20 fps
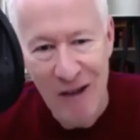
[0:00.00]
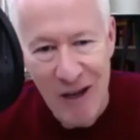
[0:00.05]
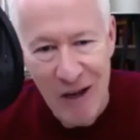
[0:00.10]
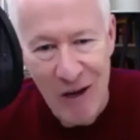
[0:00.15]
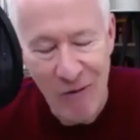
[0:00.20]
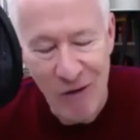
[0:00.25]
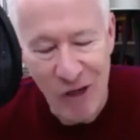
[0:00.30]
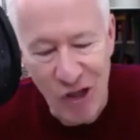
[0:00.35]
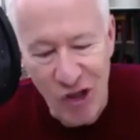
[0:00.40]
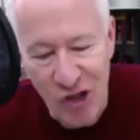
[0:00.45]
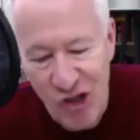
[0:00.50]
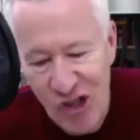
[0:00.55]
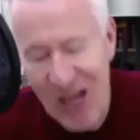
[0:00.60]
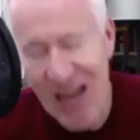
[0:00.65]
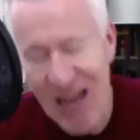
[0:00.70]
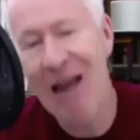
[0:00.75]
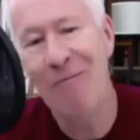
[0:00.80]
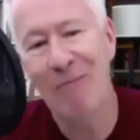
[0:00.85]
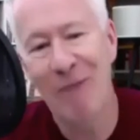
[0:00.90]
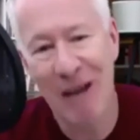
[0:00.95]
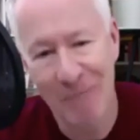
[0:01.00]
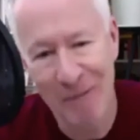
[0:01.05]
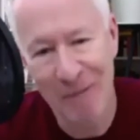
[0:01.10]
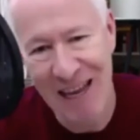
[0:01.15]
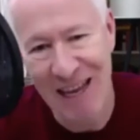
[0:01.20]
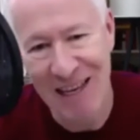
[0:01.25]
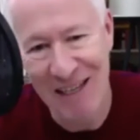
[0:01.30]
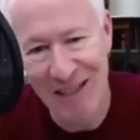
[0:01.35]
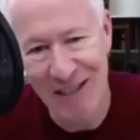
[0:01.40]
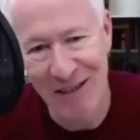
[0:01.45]
who was jammed up
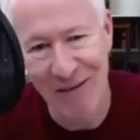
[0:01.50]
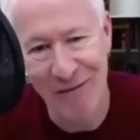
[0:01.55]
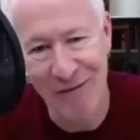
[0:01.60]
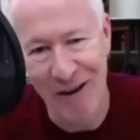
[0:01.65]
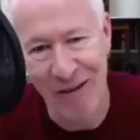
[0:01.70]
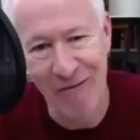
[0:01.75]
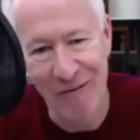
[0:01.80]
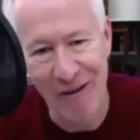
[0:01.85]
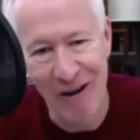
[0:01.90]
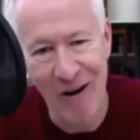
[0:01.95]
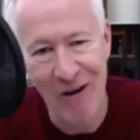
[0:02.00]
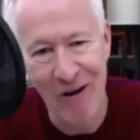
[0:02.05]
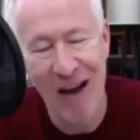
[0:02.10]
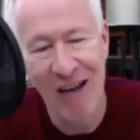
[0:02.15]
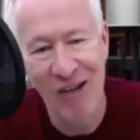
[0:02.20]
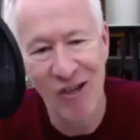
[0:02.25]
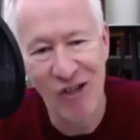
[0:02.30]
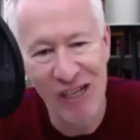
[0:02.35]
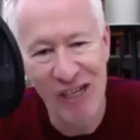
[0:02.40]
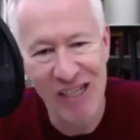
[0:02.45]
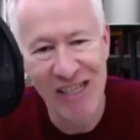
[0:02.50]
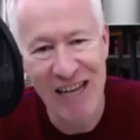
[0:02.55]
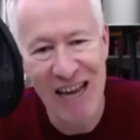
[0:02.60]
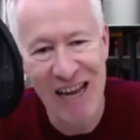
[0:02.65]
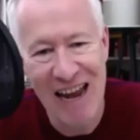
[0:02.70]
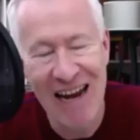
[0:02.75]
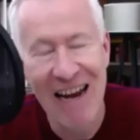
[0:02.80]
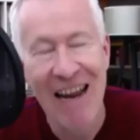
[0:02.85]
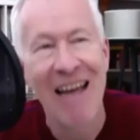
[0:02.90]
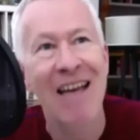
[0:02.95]
against the front row, and she
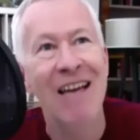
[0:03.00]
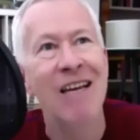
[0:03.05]
sang